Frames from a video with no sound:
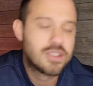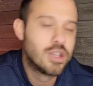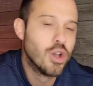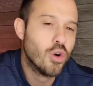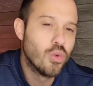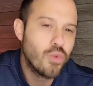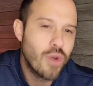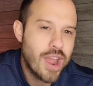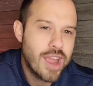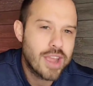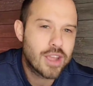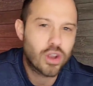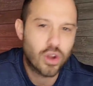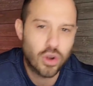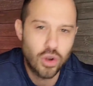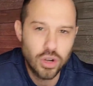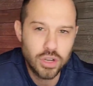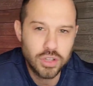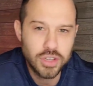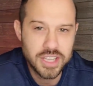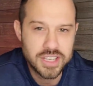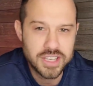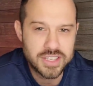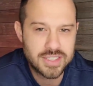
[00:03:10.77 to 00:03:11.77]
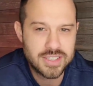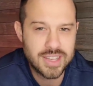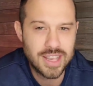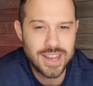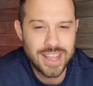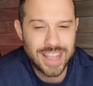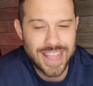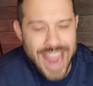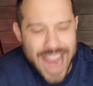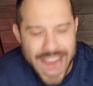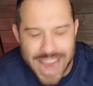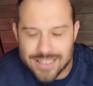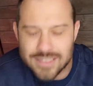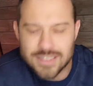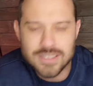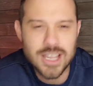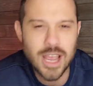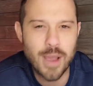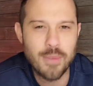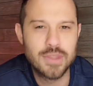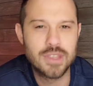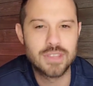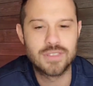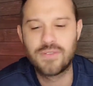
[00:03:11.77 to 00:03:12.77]
Tilray currently sitting at the
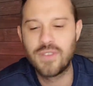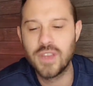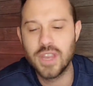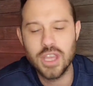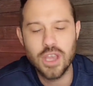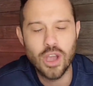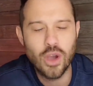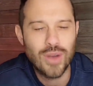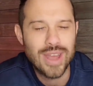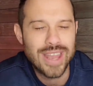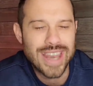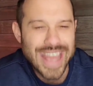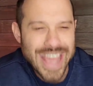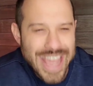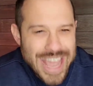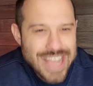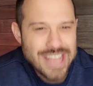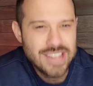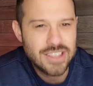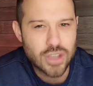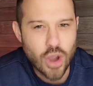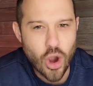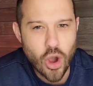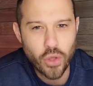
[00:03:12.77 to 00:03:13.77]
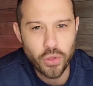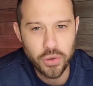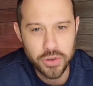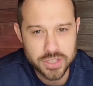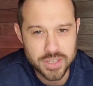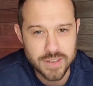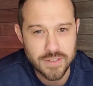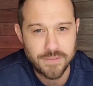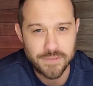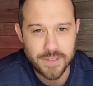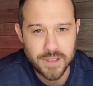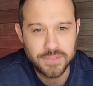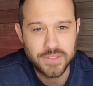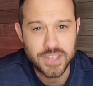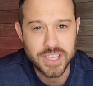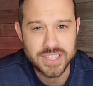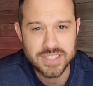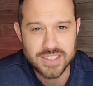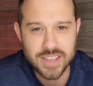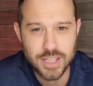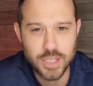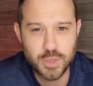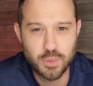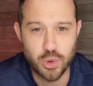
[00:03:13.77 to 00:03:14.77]
time of this video at
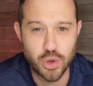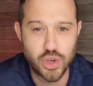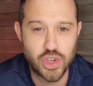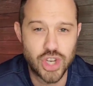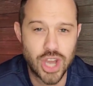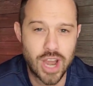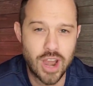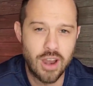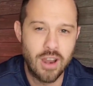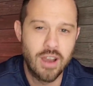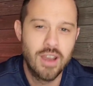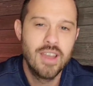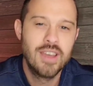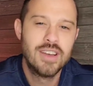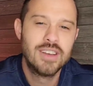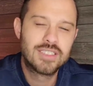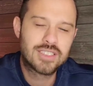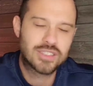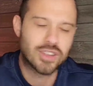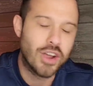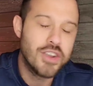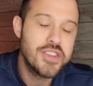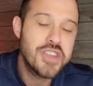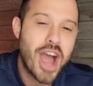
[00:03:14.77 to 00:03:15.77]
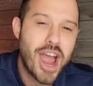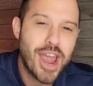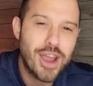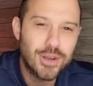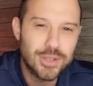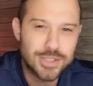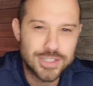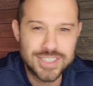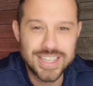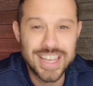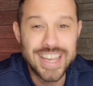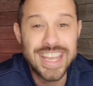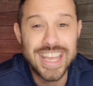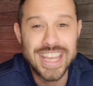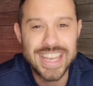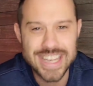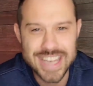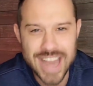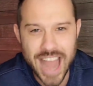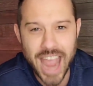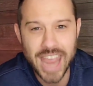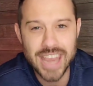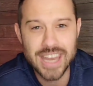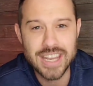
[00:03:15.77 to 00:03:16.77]
$8.50 per share. Sundial sitting at
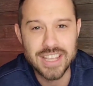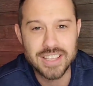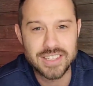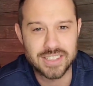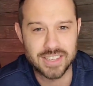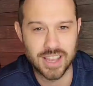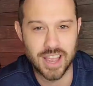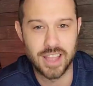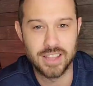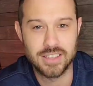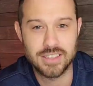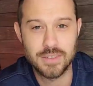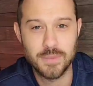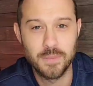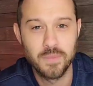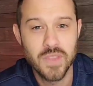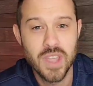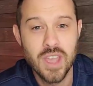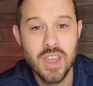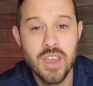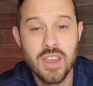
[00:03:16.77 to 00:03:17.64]
90 cents.